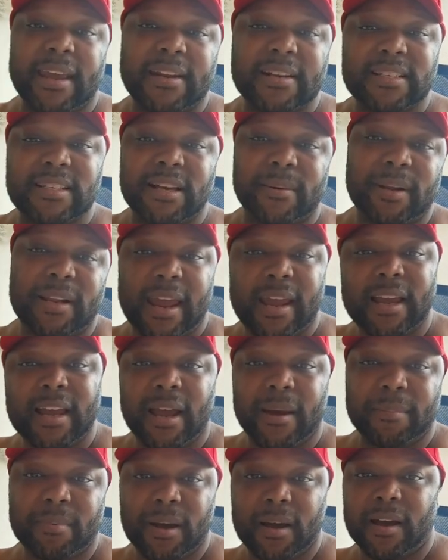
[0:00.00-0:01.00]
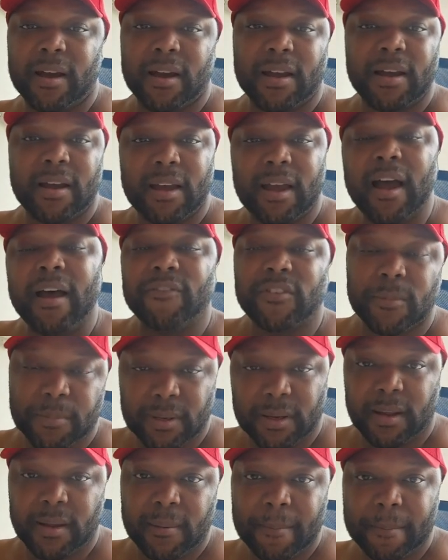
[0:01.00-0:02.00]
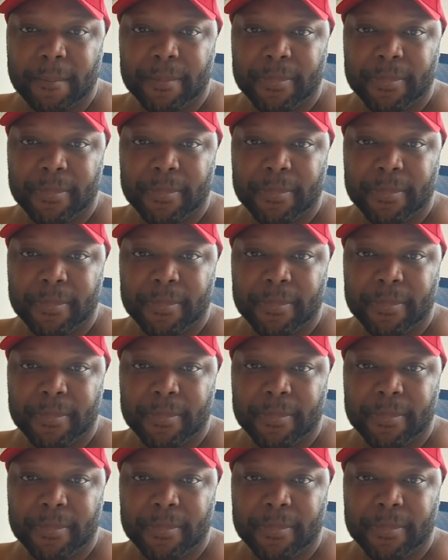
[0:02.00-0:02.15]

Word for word: in and assimilate comfortably,